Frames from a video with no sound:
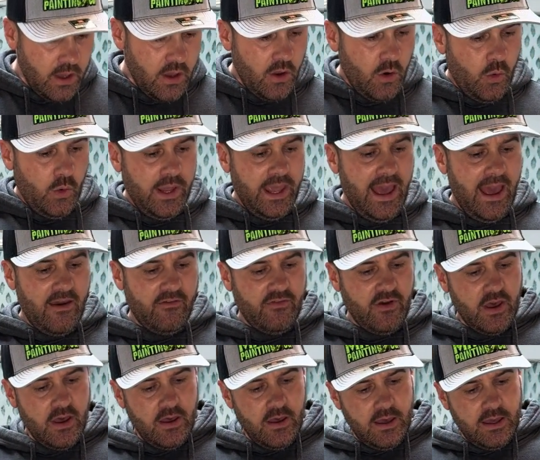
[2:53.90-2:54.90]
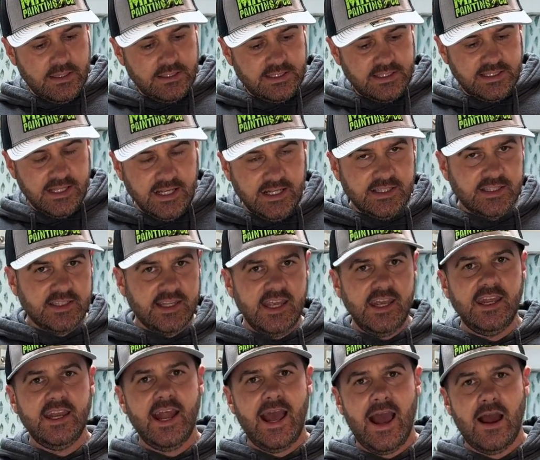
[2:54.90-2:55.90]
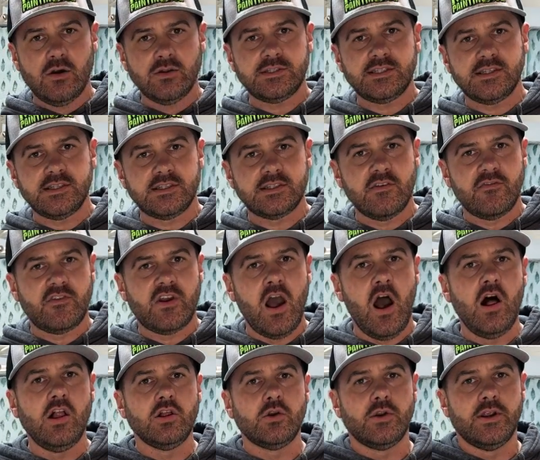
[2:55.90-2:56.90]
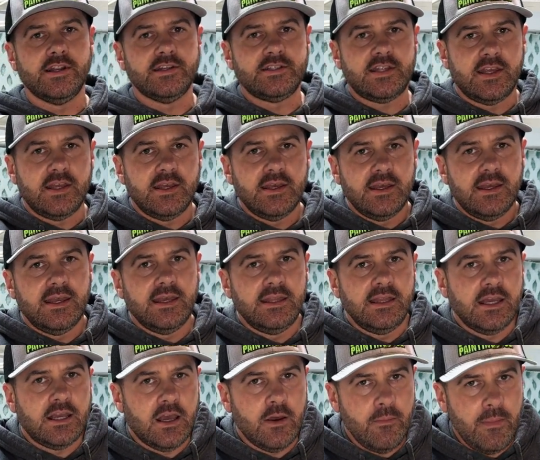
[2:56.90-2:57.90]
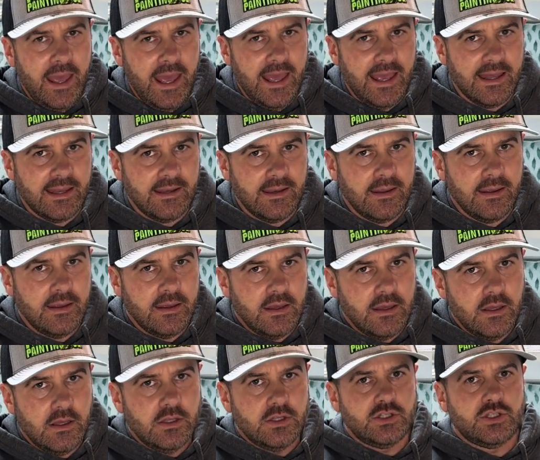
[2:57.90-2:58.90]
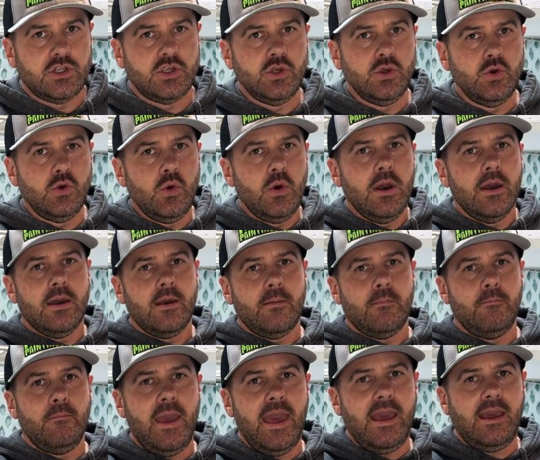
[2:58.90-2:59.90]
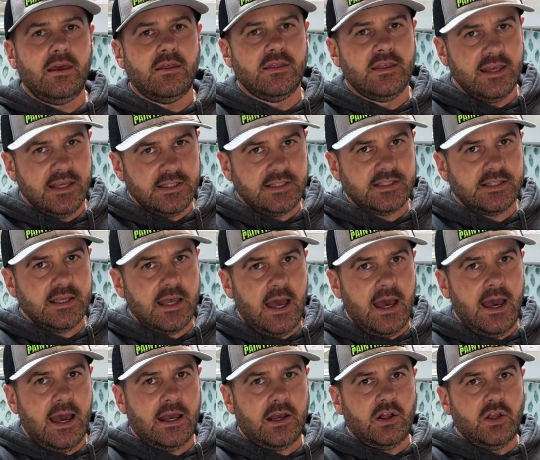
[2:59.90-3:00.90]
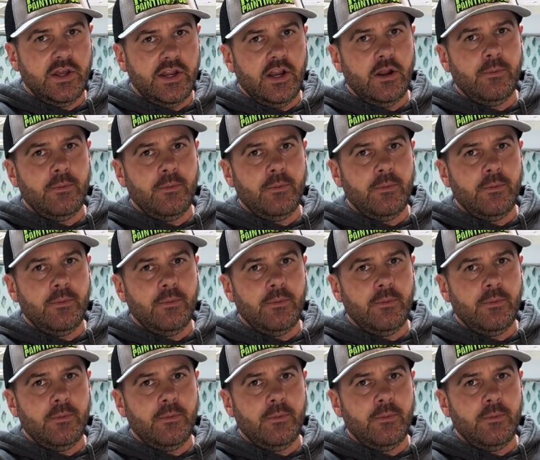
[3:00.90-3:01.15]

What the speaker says: we have 16 ounces of colorant in the Command to make this clear